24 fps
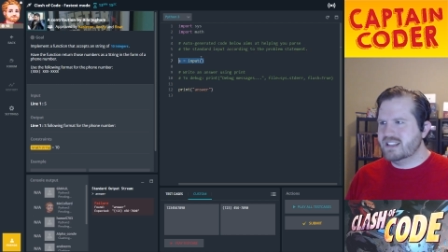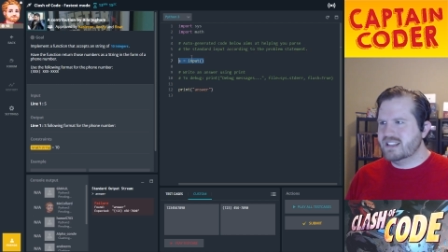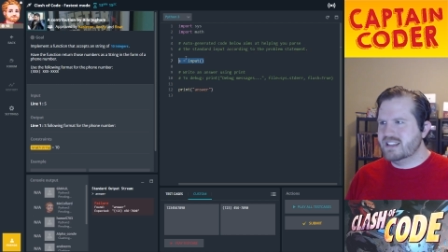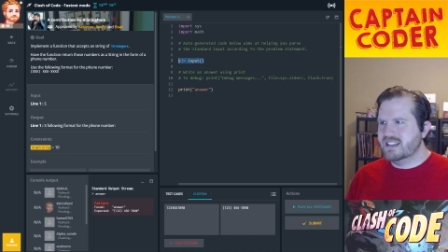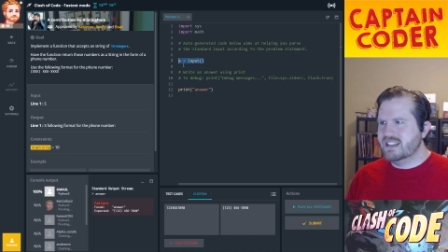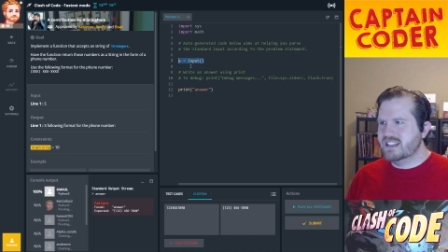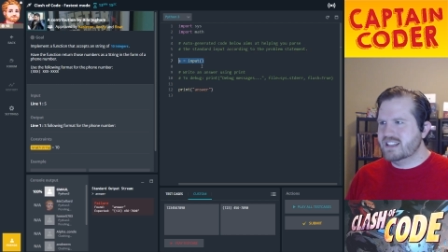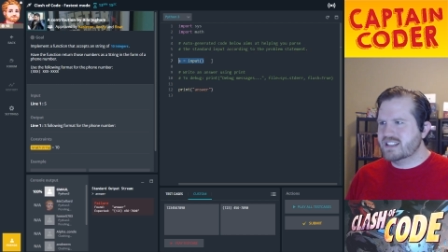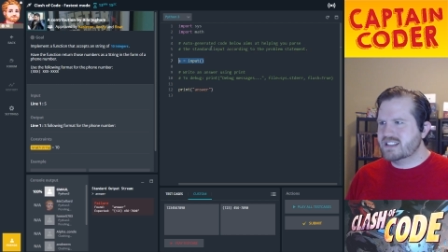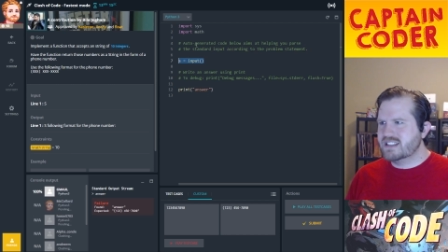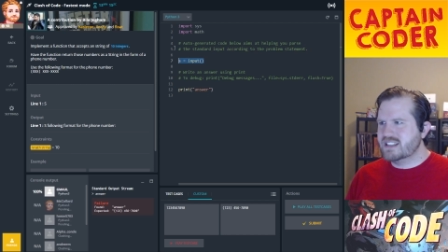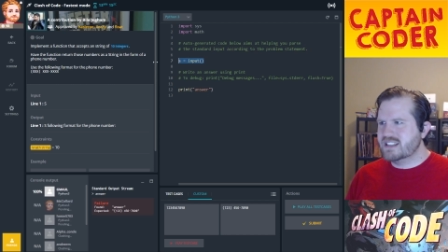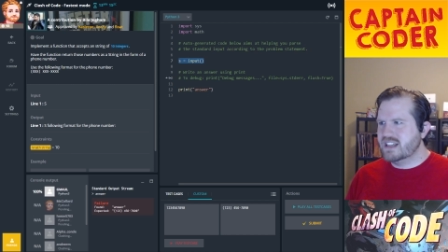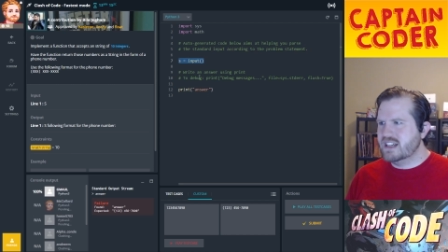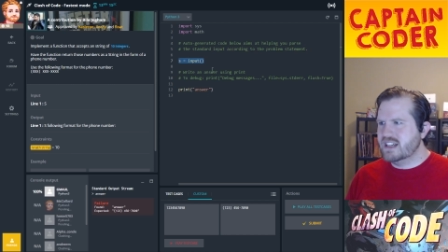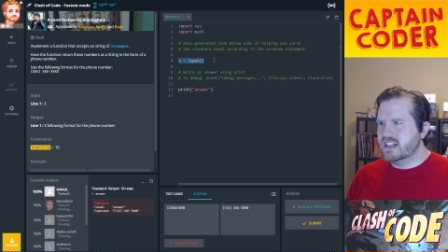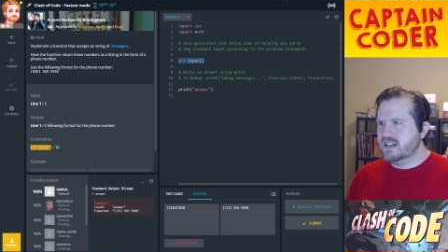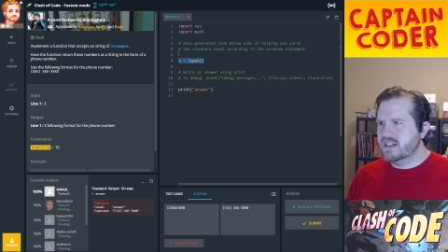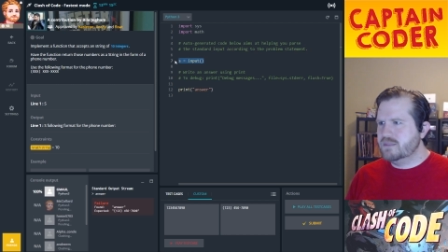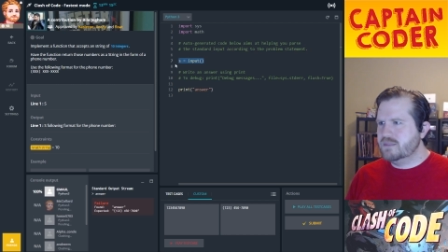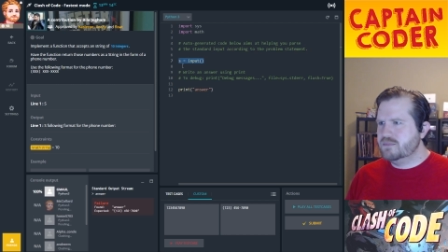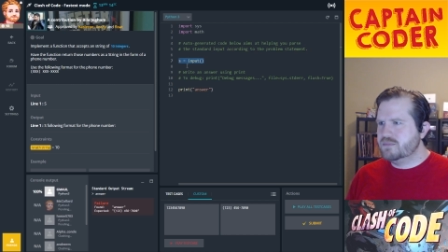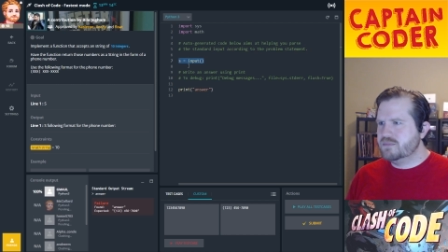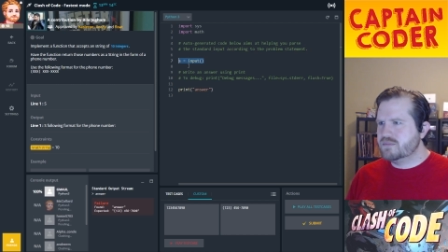looks
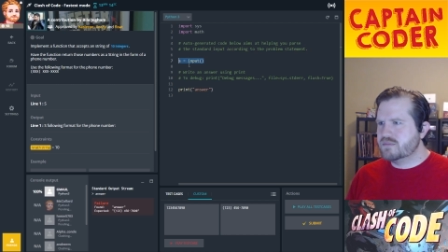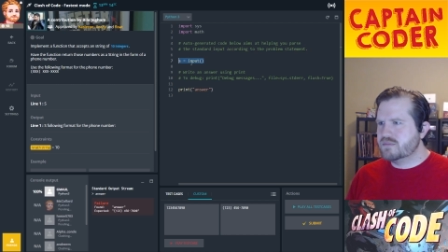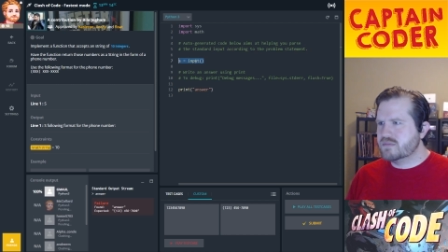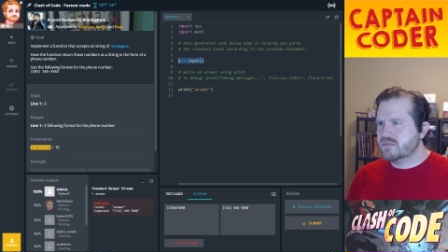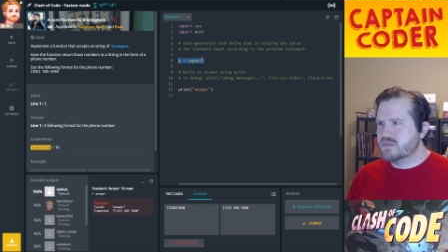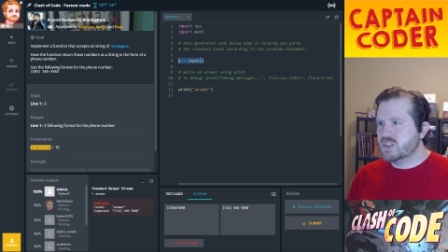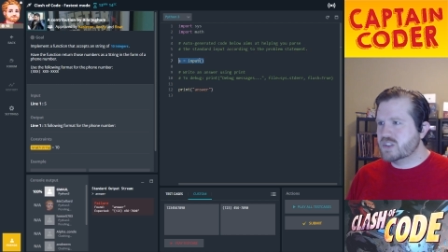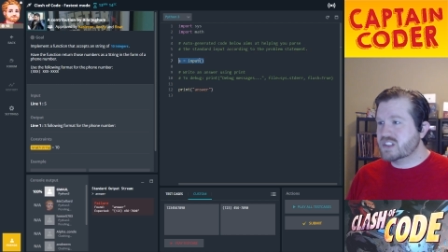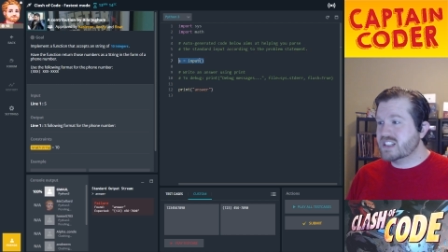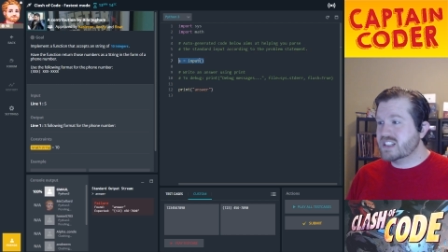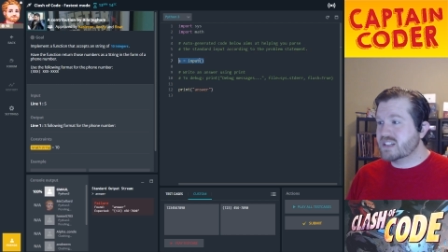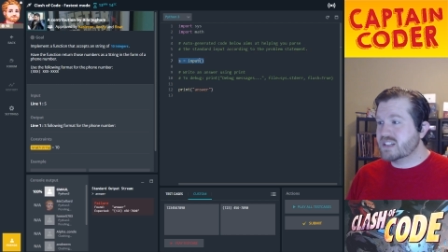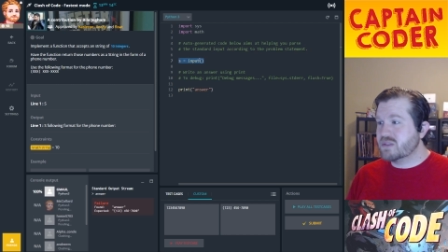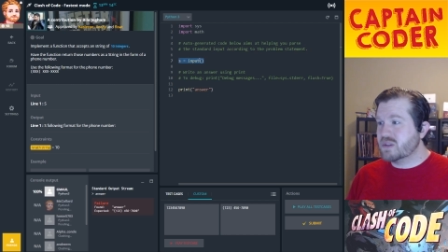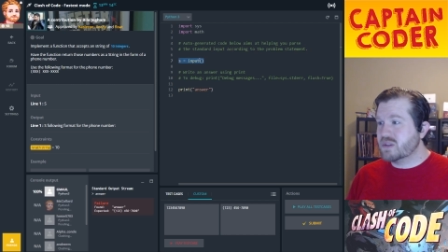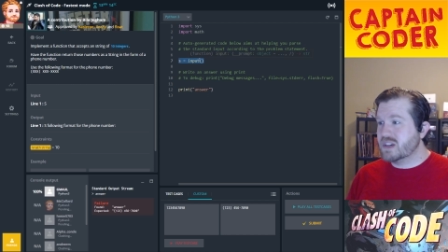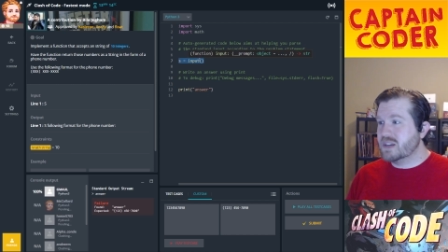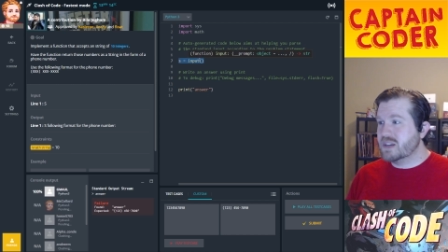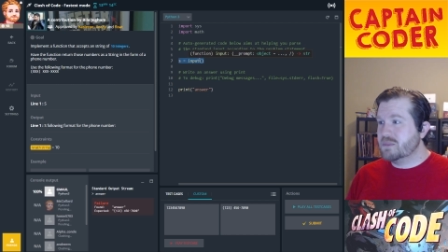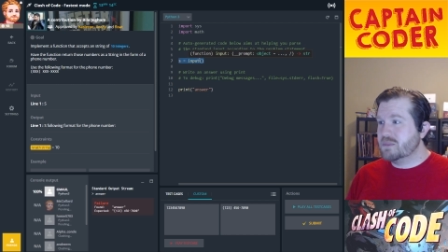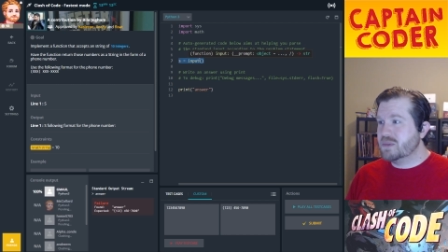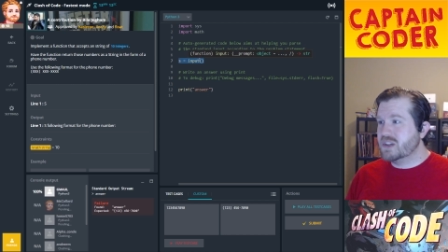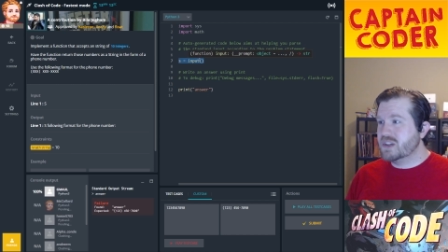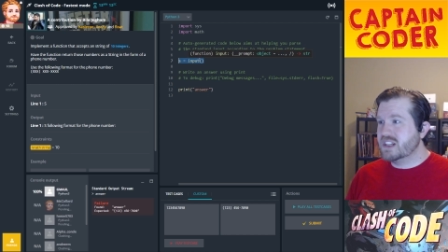like they're
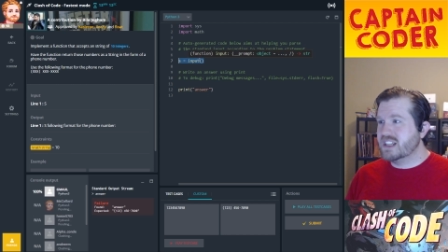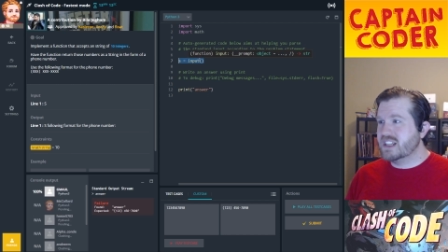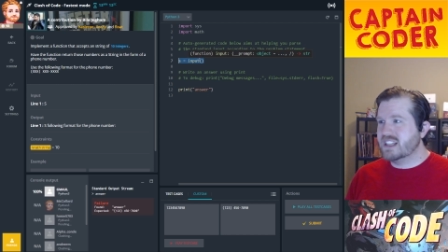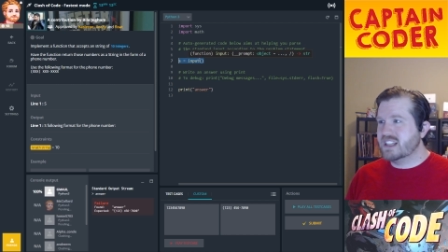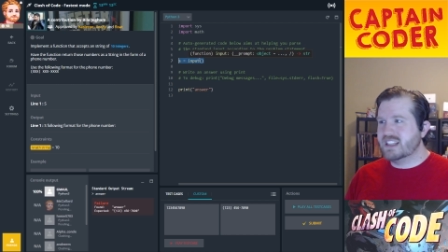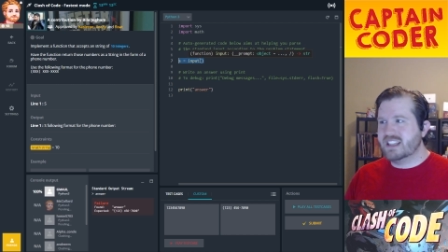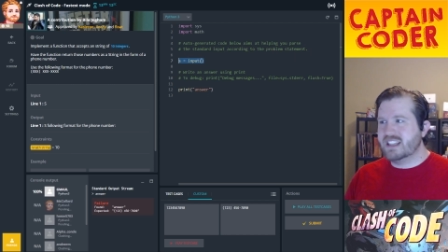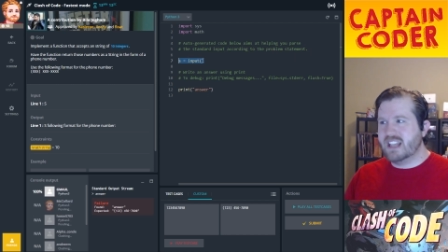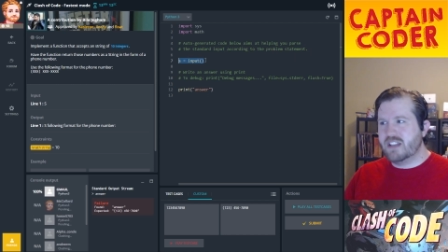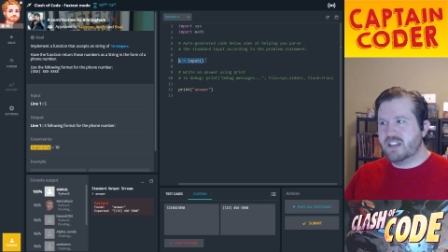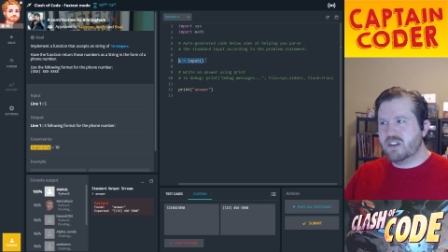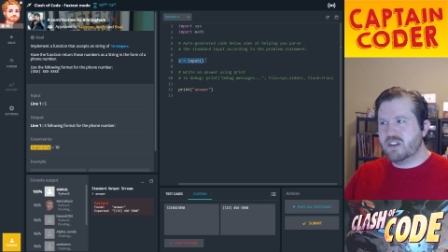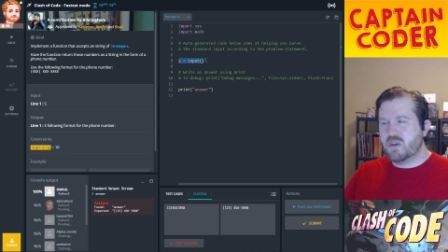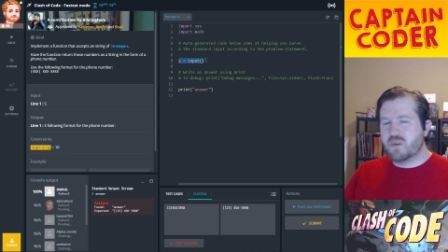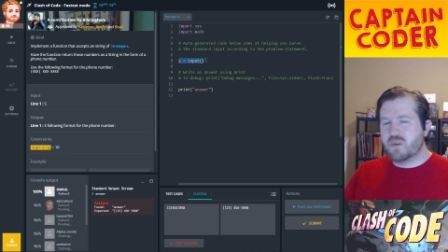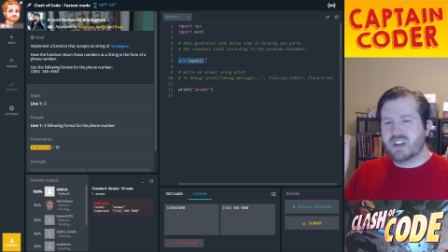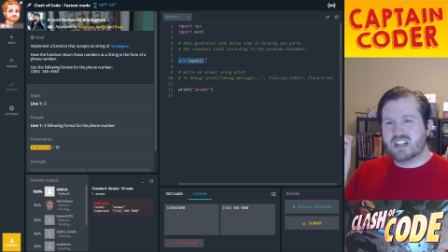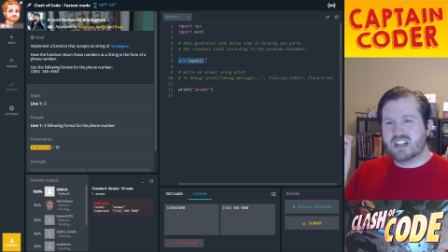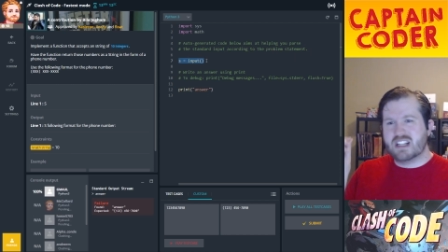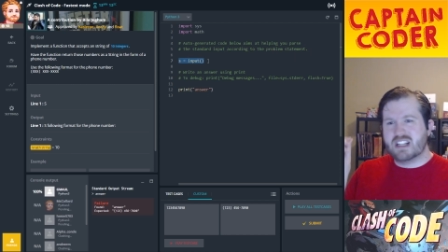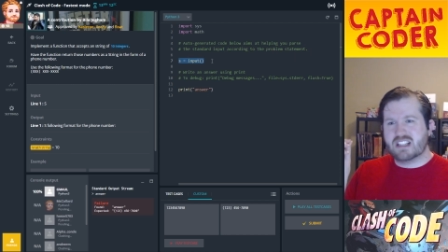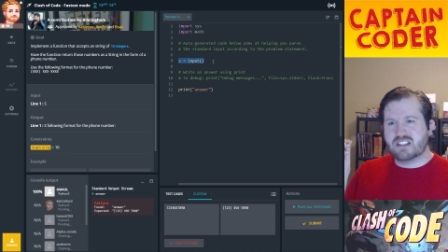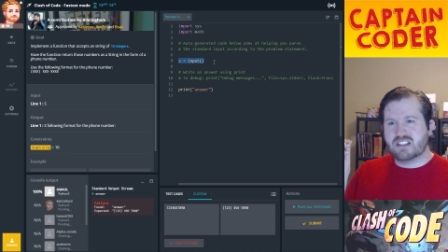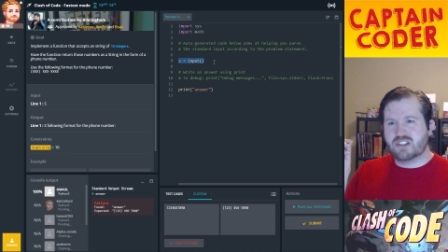inputting it, they're
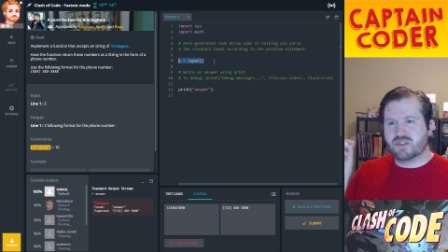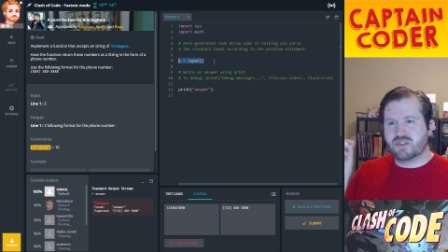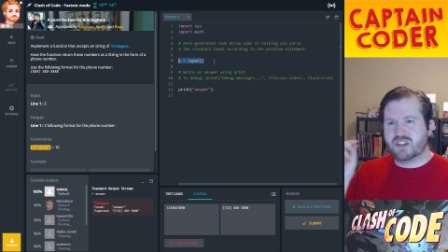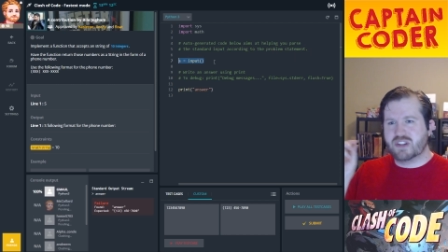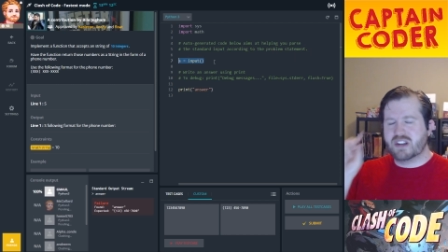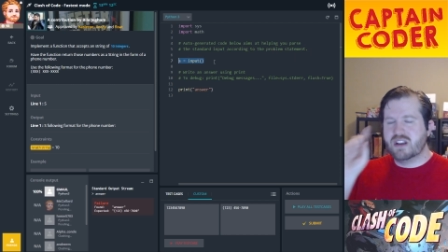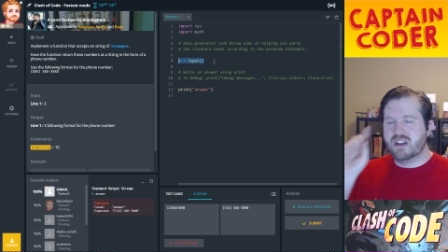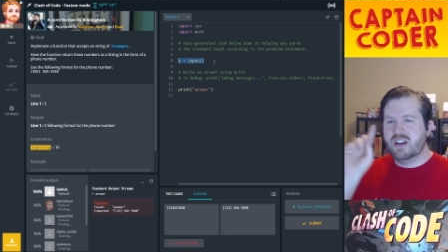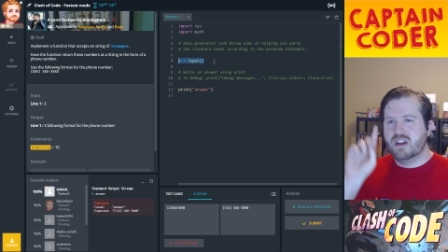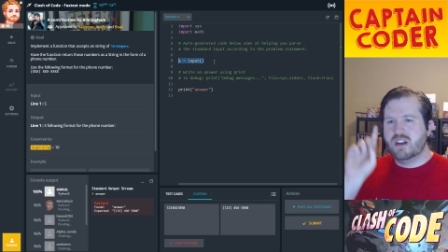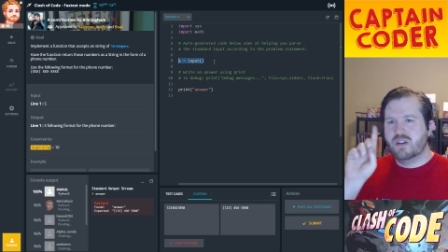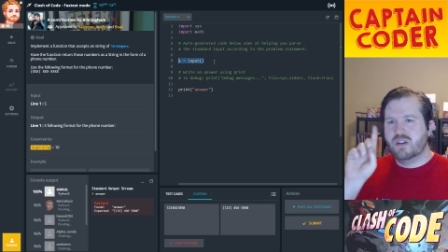reading it as a string.